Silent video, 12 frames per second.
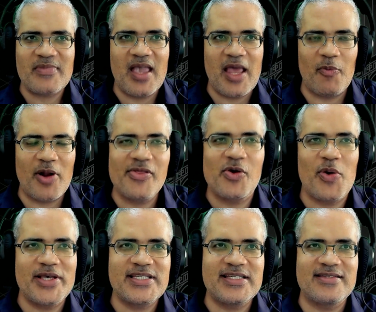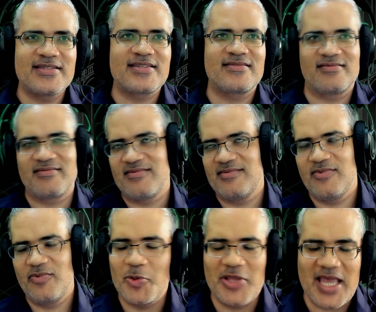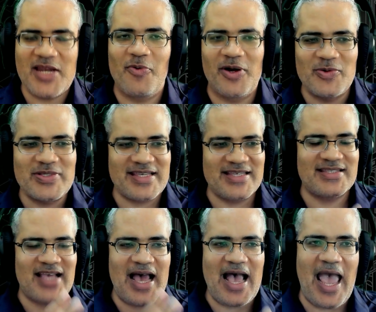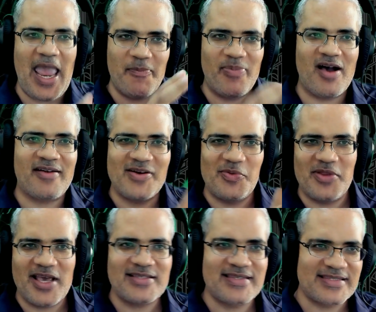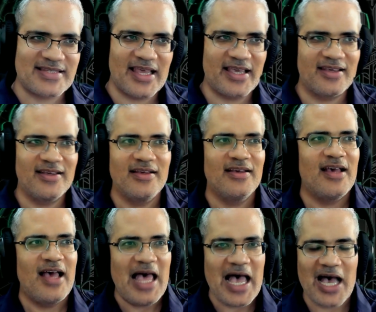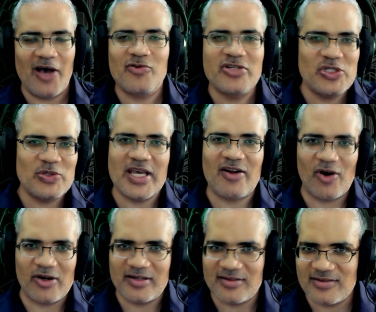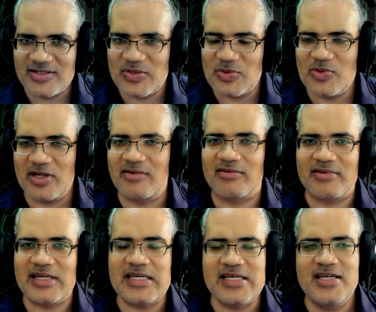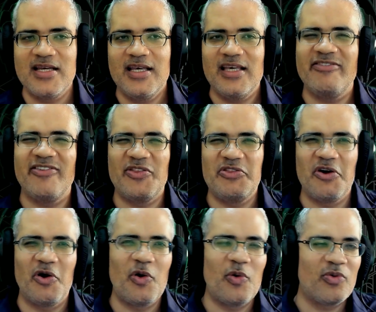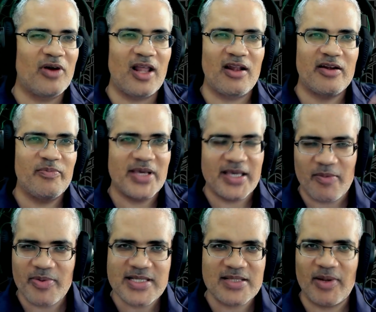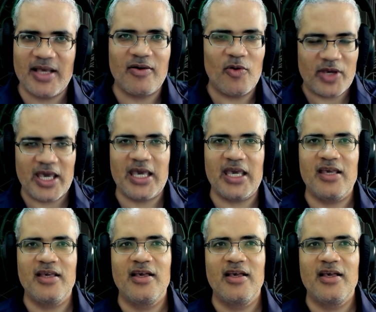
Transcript: And one of the questions with anyone who says, I am partnered with X is like, how did you get Oracle to agree? Even though a lot of big companies are like, okay,